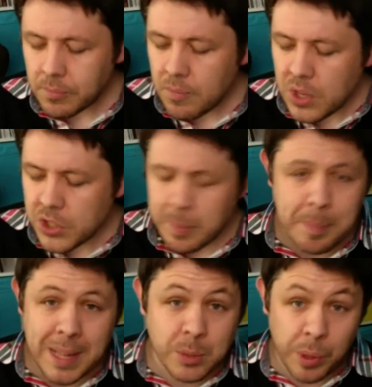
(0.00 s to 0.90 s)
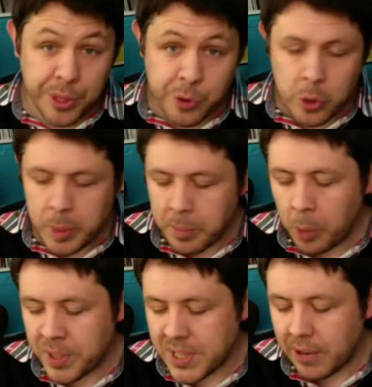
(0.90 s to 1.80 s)
So maybe that's what threw me
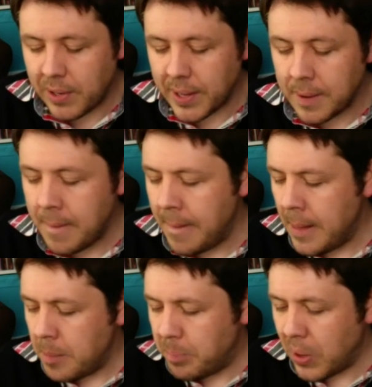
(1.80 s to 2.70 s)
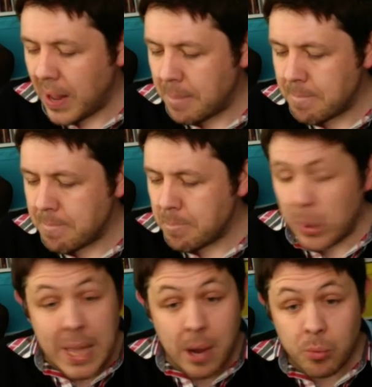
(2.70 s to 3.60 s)
momentarily. But
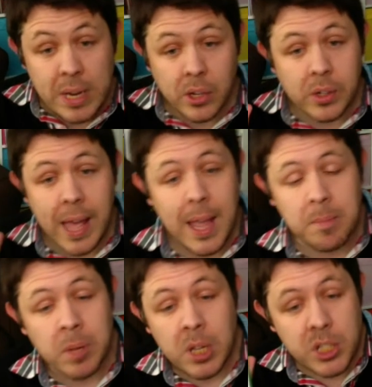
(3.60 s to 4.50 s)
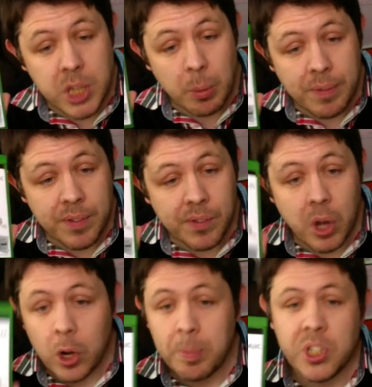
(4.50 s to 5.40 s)
yeah, really good game. So if you've got an
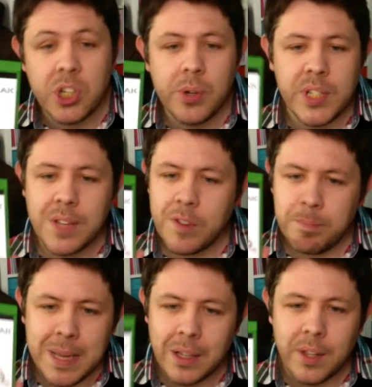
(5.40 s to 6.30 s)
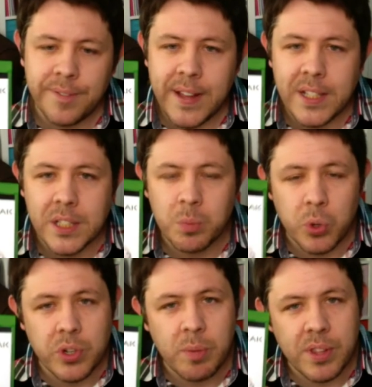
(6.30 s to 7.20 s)
opportunity, if you've been on the fence
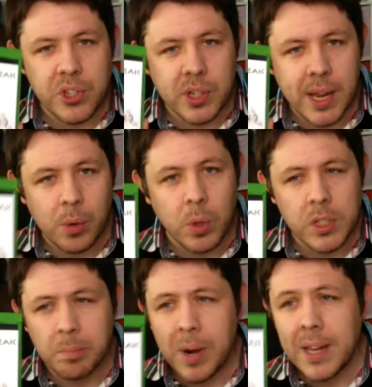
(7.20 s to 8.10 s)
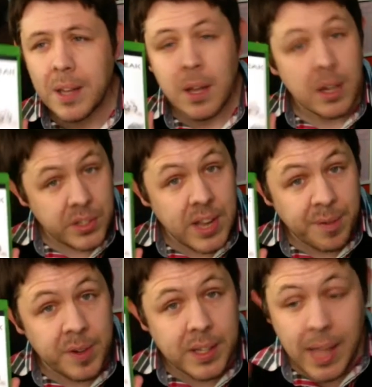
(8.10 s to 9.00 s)
wondering whether you should get Quantum Break,
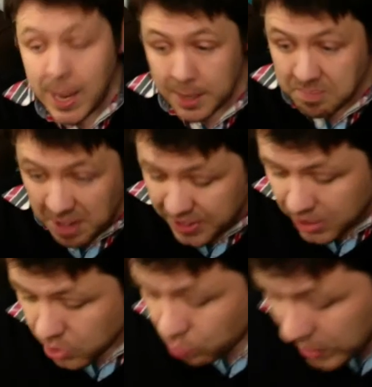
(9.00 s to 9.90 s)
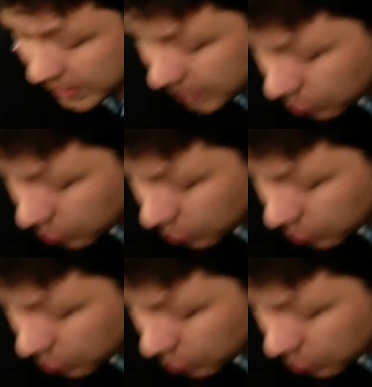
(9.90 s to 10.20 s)
definitely get it. I think it's a really,